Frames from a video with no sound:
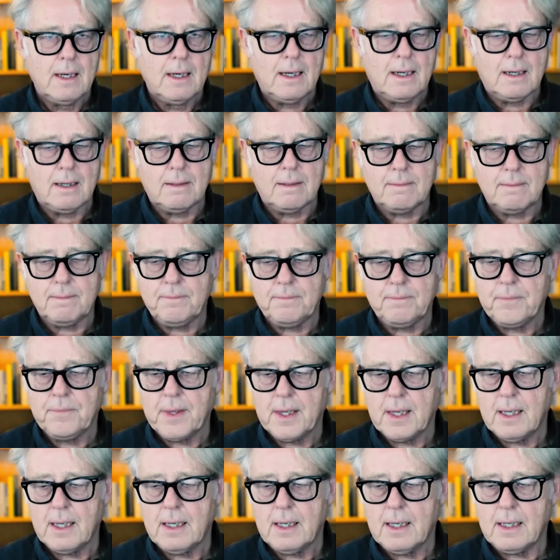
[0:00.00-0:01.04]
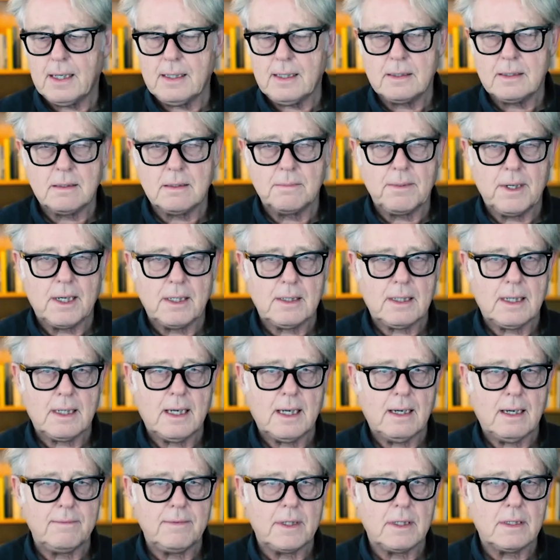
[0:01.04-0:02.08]
um, and it's about
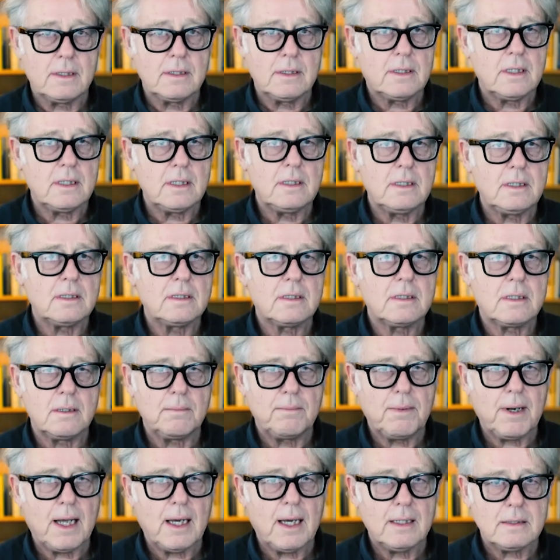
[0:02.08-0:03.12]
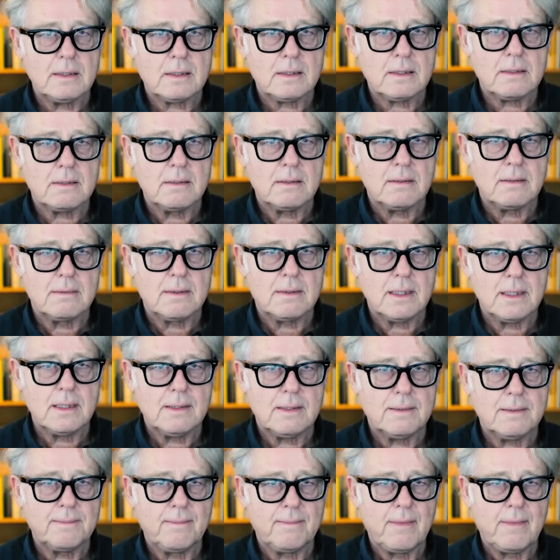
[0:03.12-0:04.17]
having contingency plans right
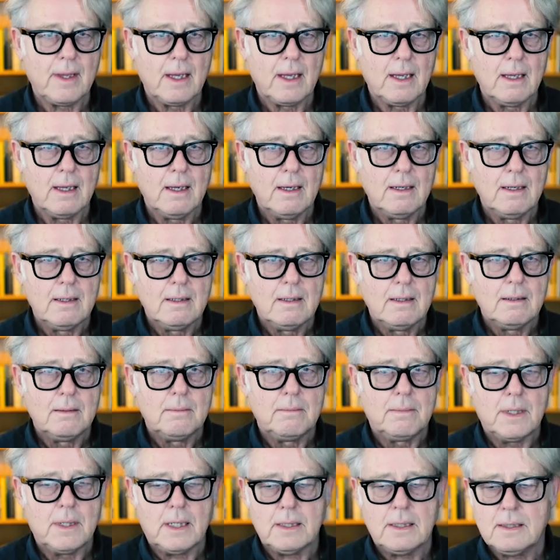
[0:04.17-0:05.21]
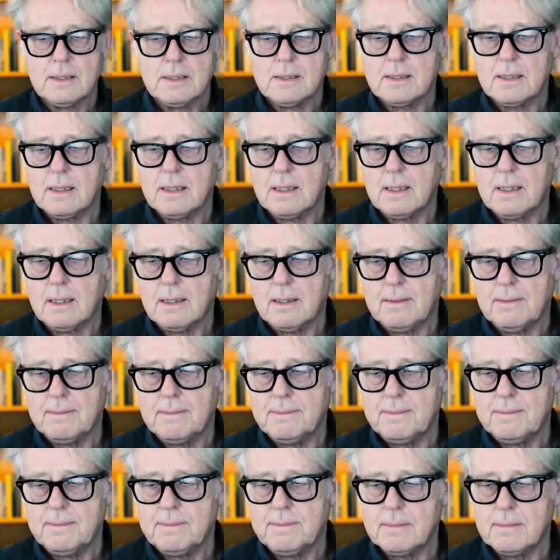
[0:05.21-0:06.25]
but
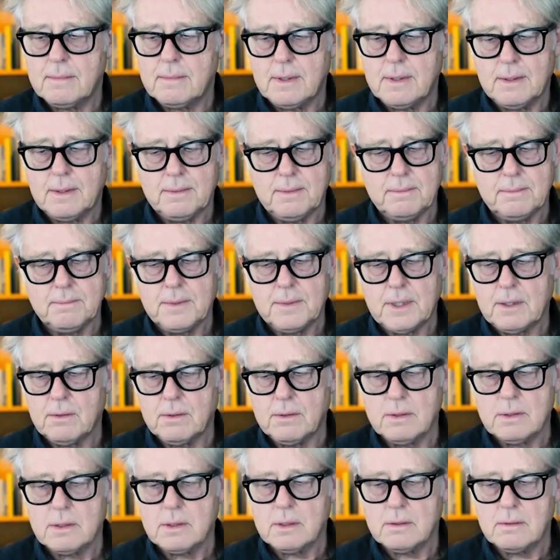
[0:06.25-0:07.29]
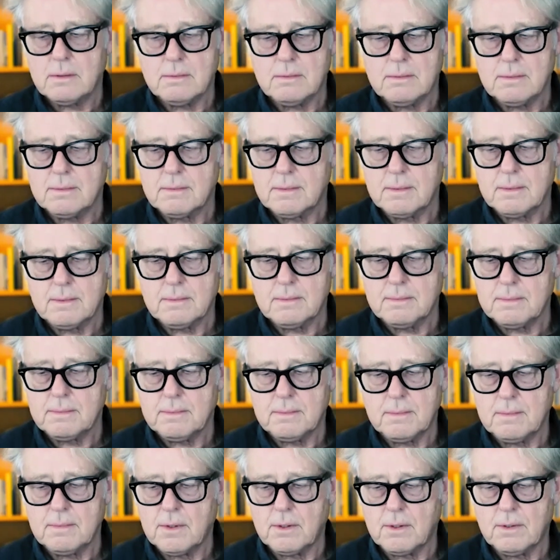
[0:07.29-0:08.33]
um, but also
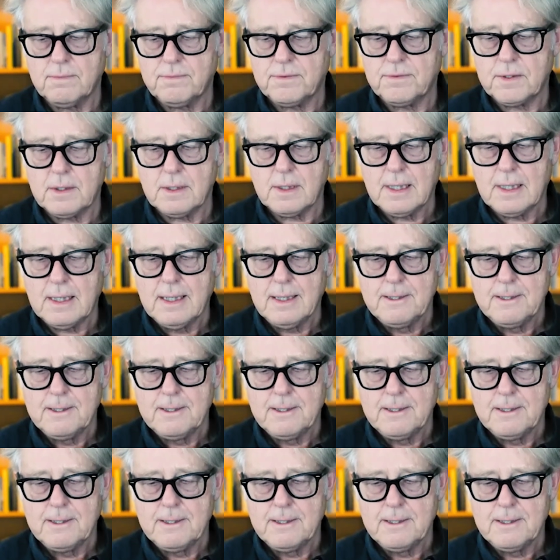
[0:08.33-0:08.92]
often